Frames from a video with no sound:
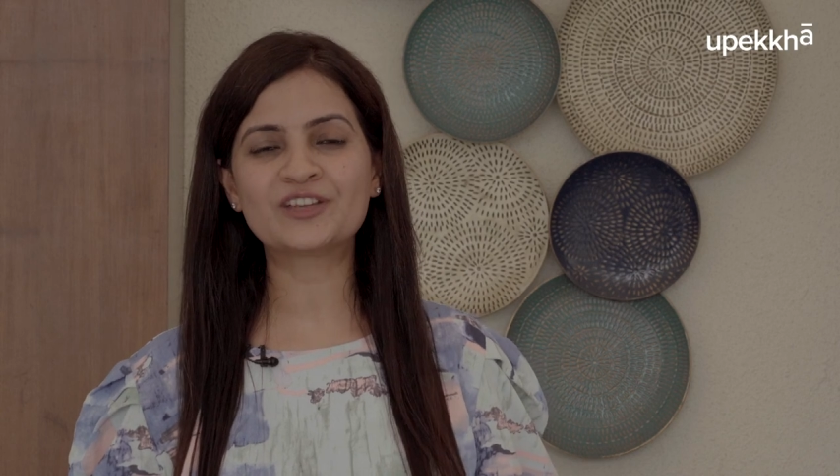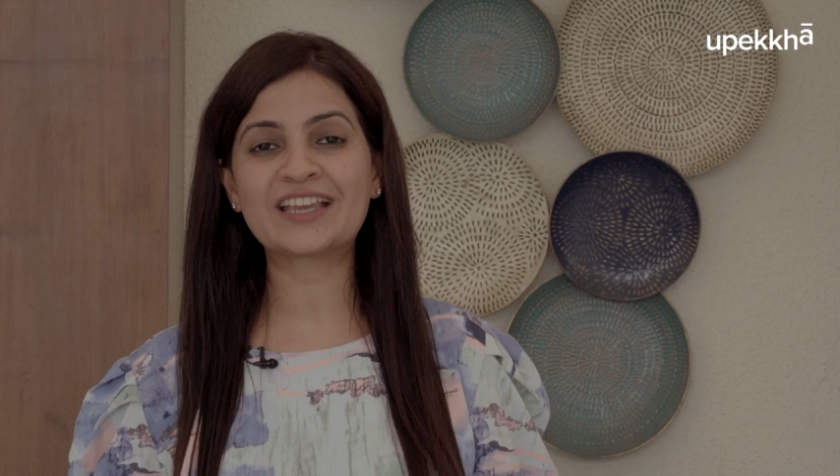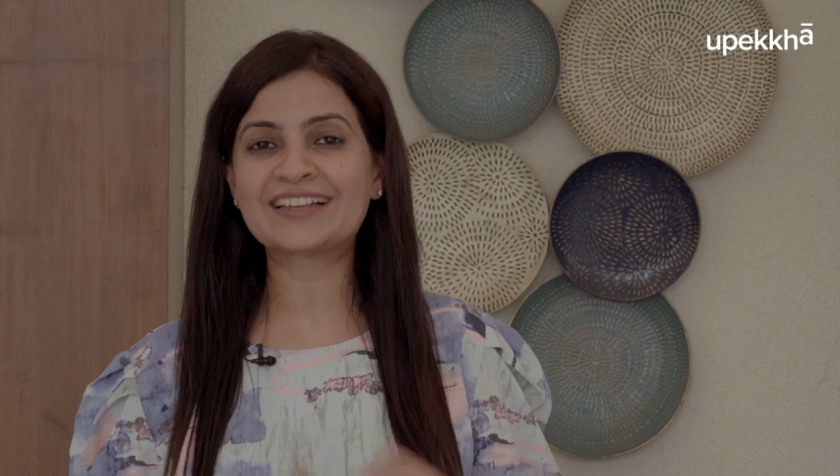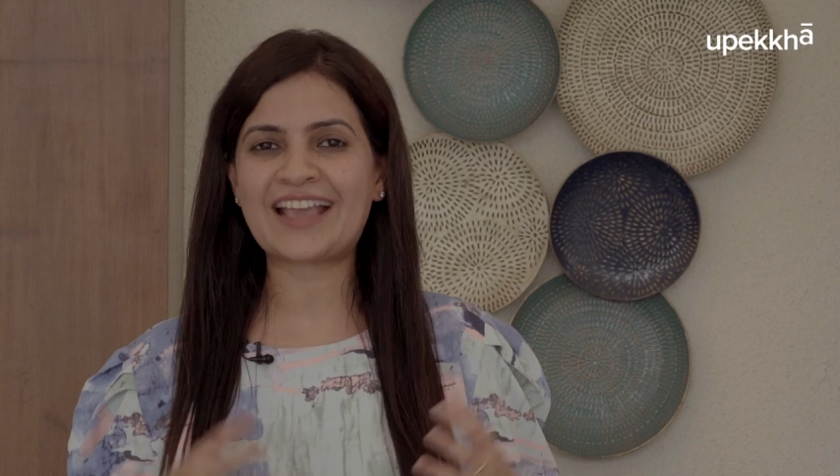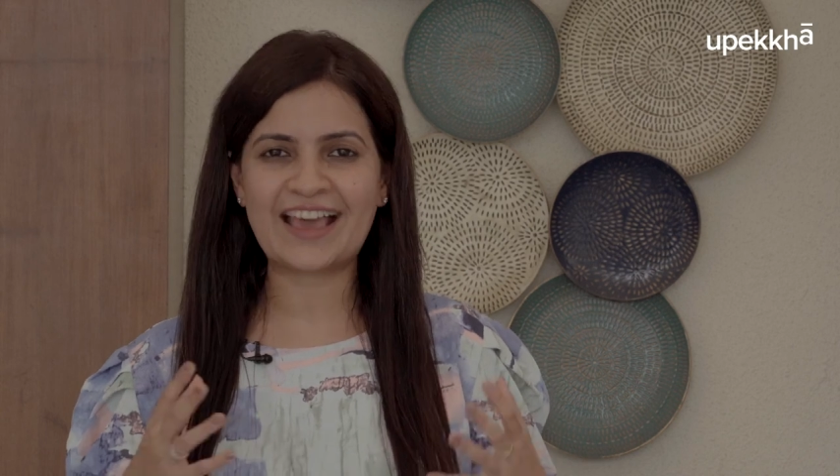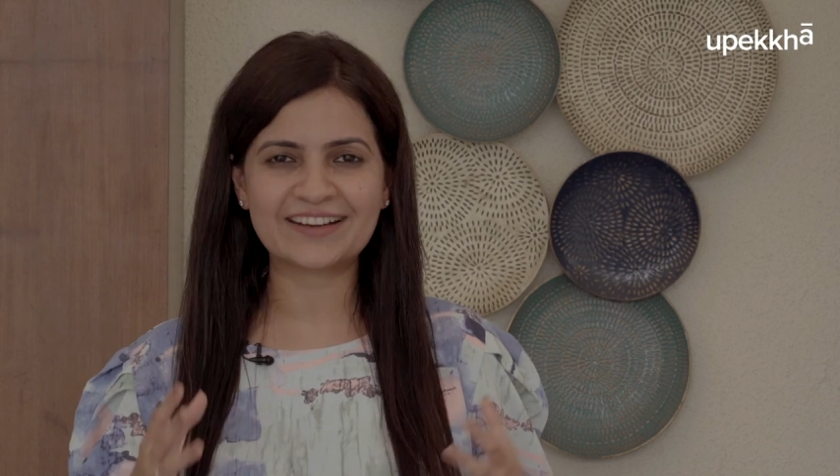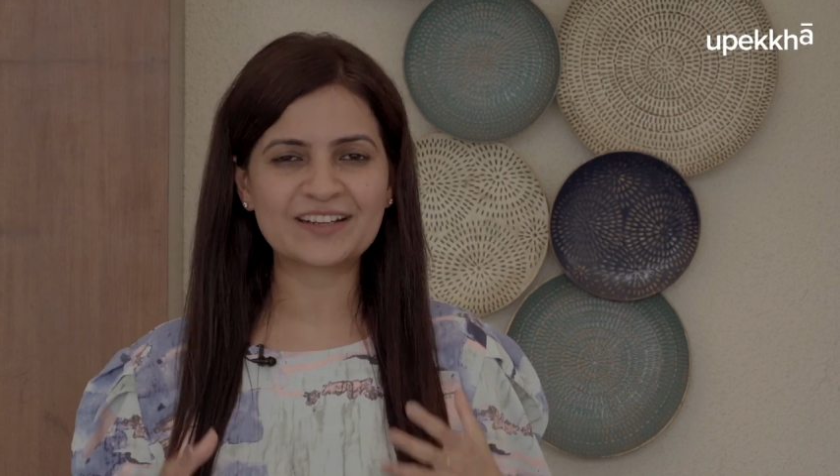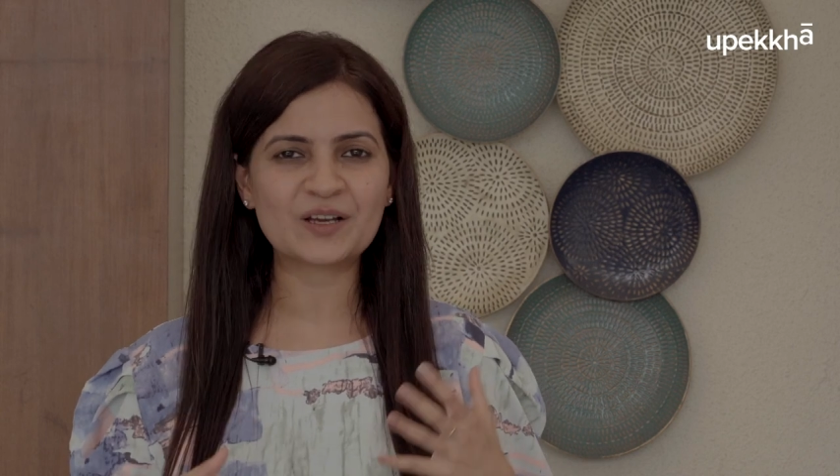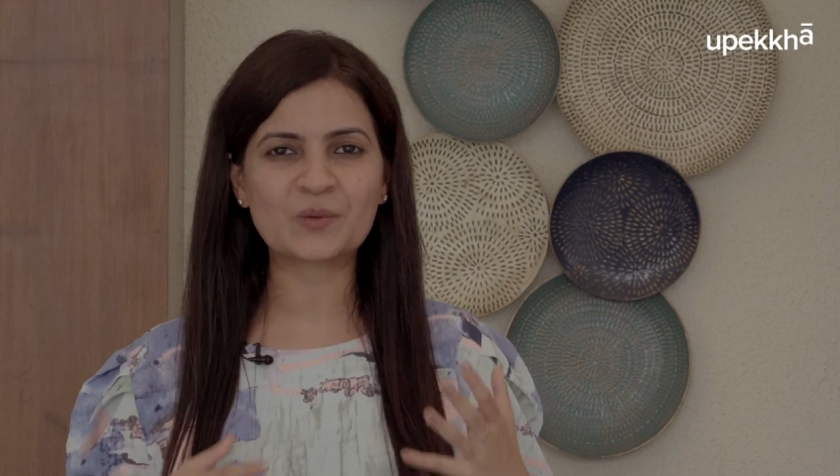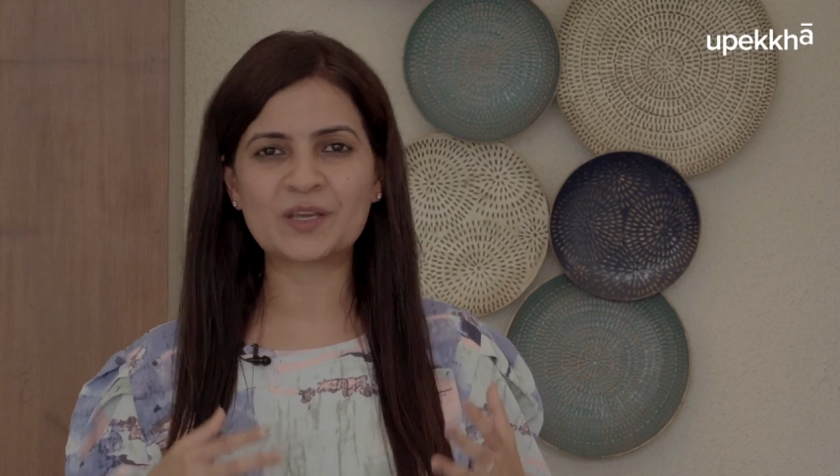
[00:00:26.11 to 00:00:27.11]
we get
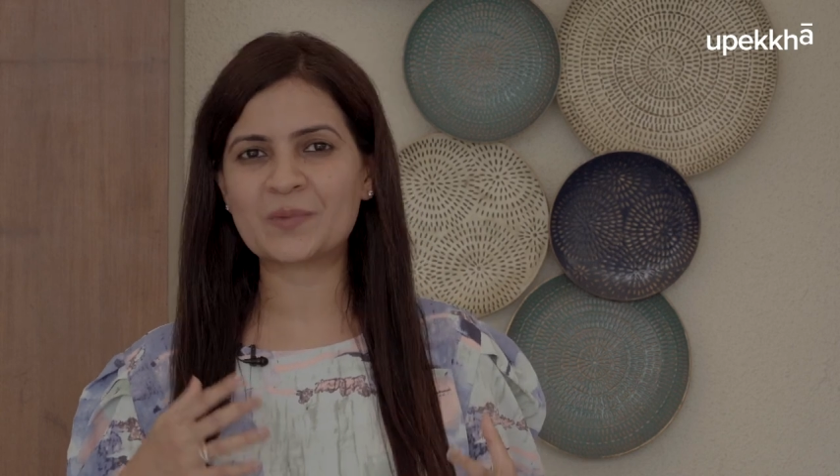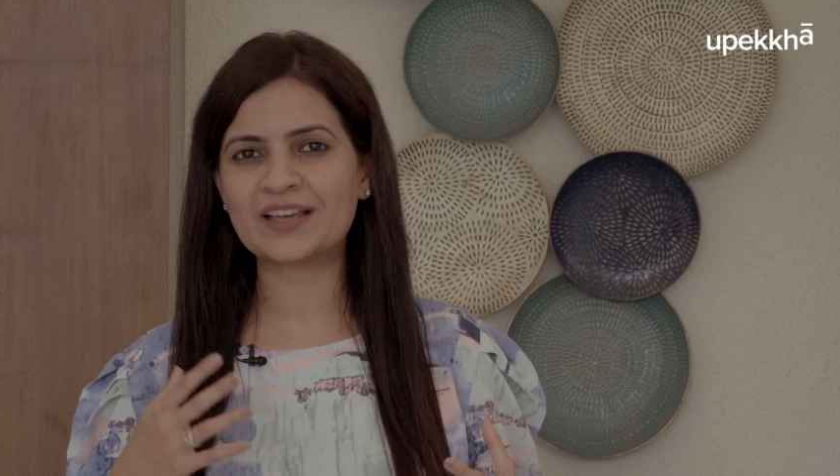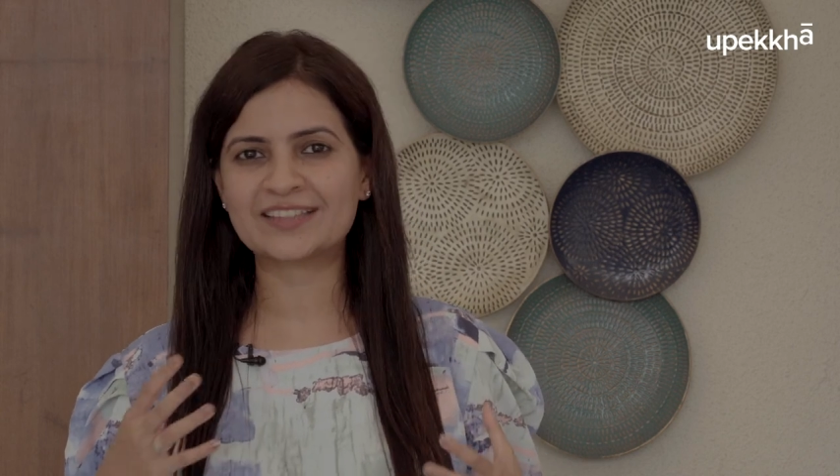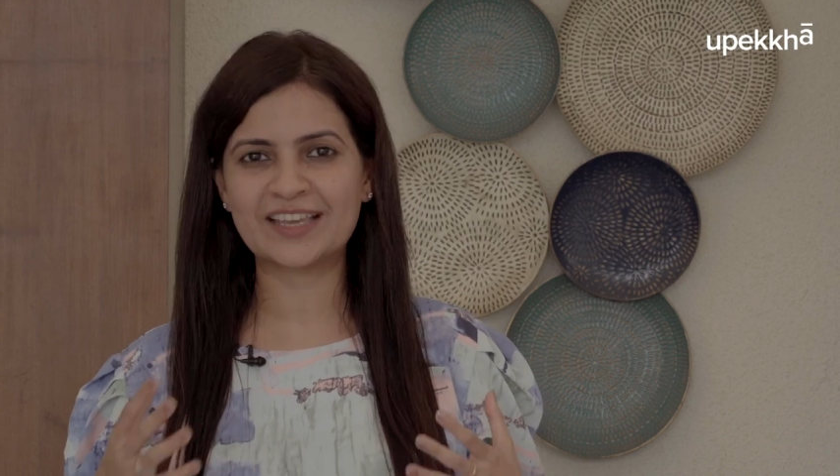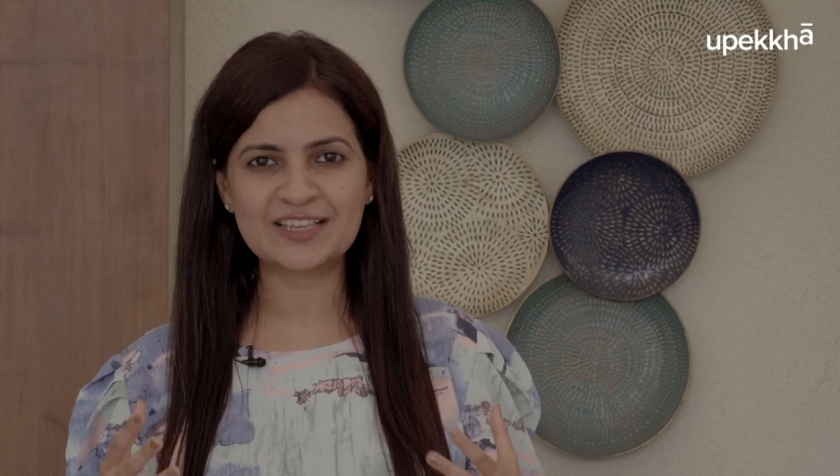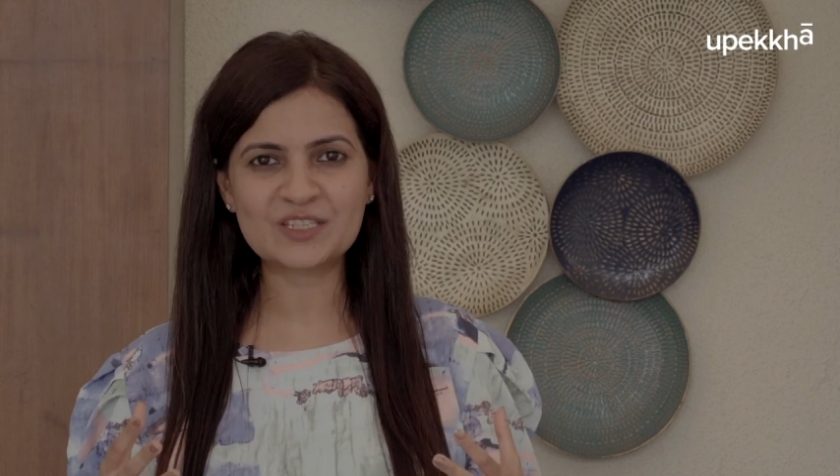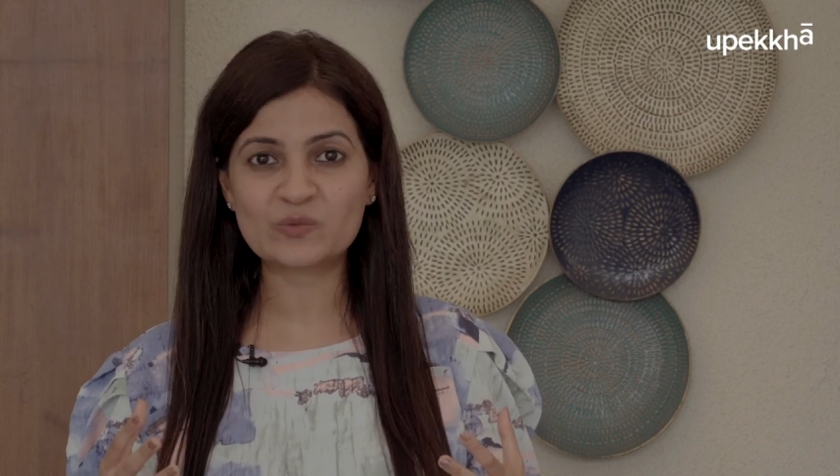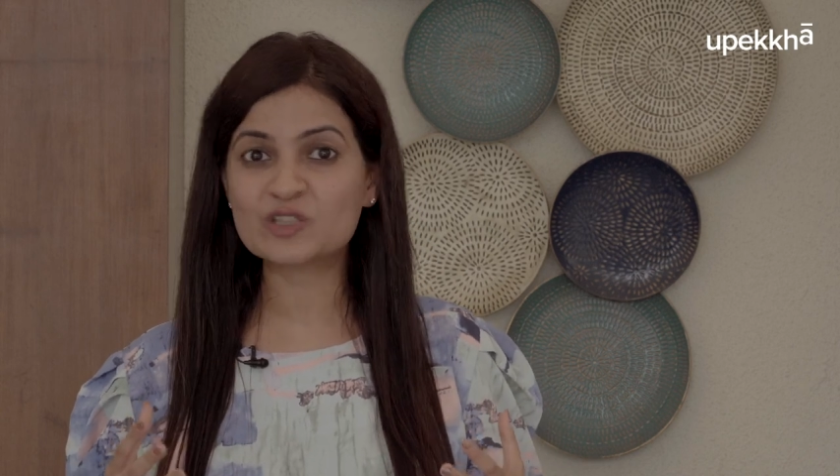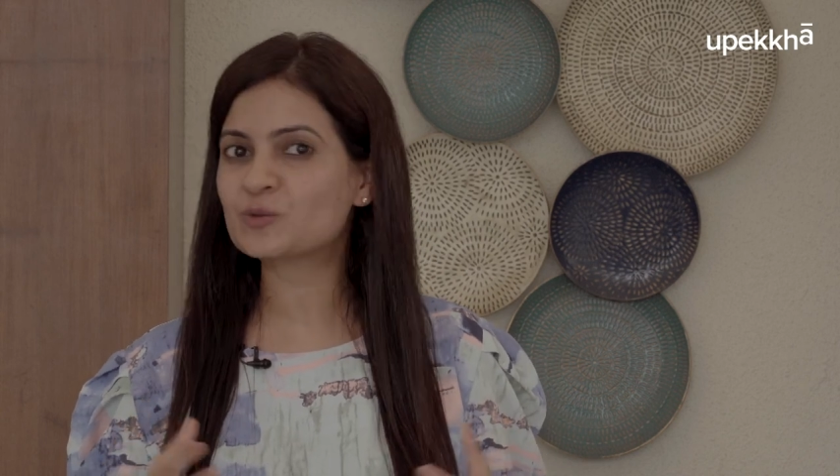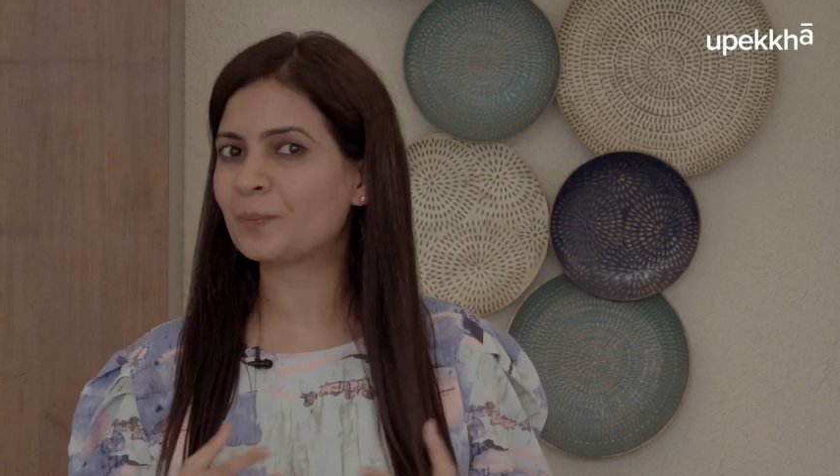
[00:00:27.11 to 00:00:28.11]
carried away by
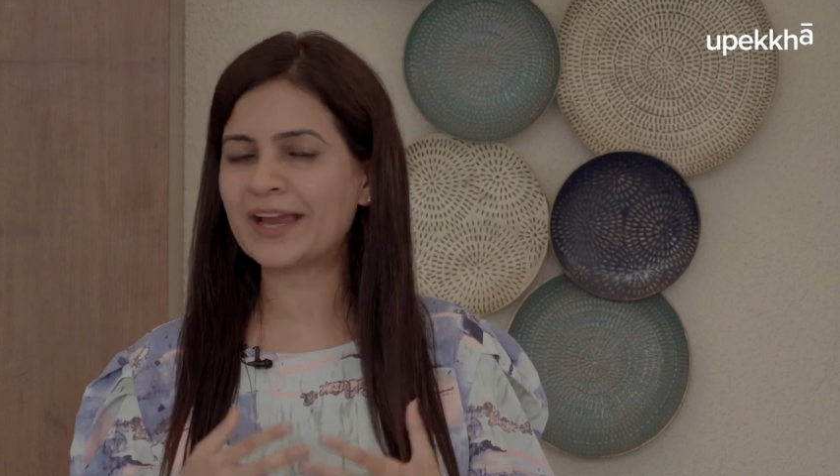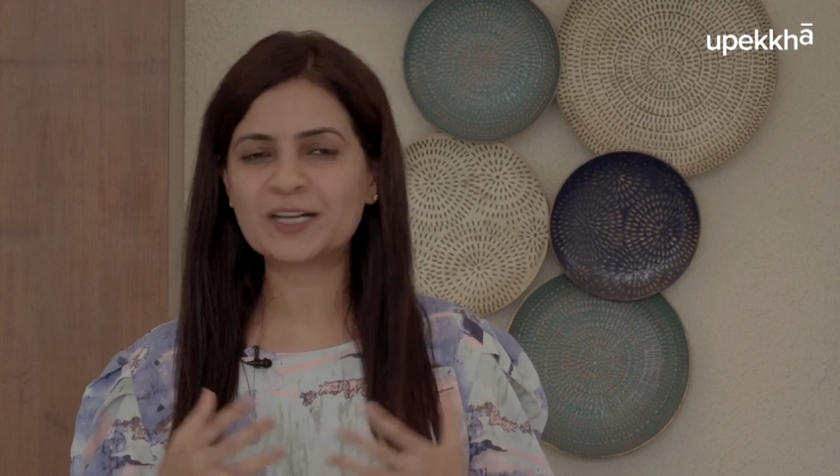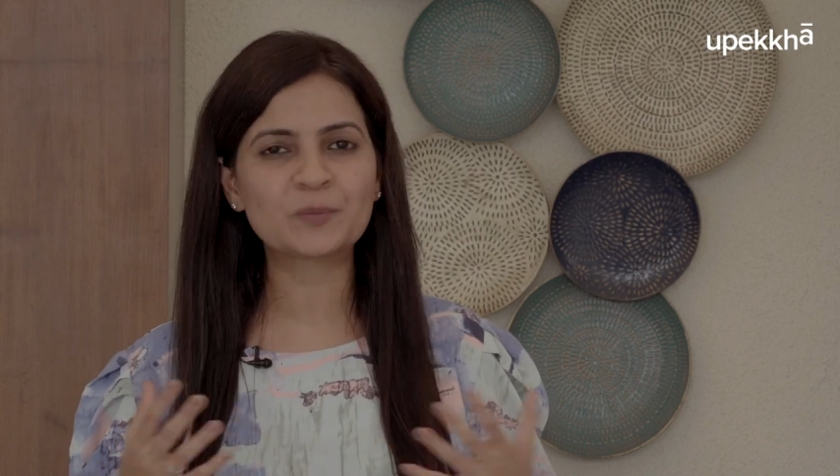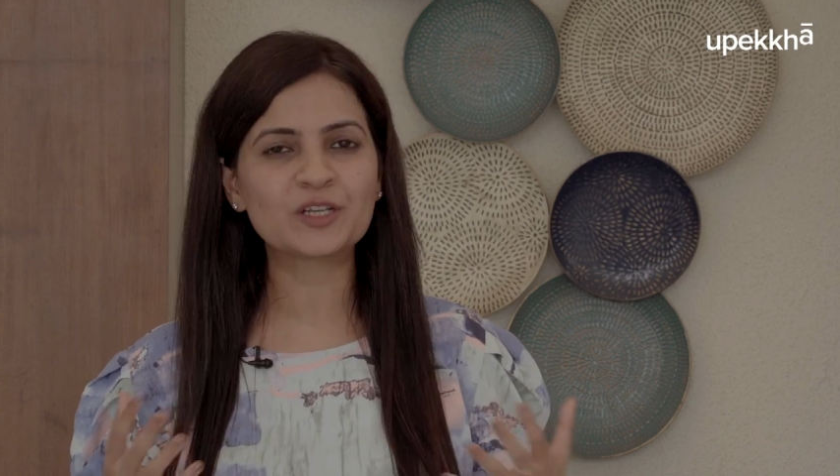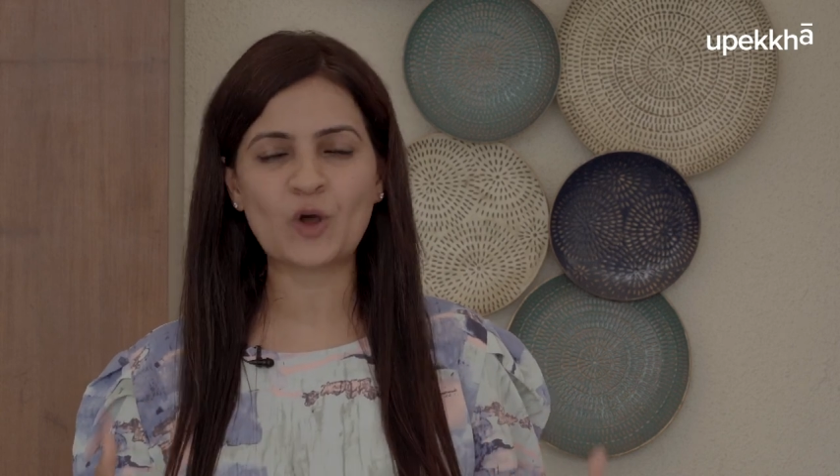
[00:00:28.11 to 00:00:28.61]
things which might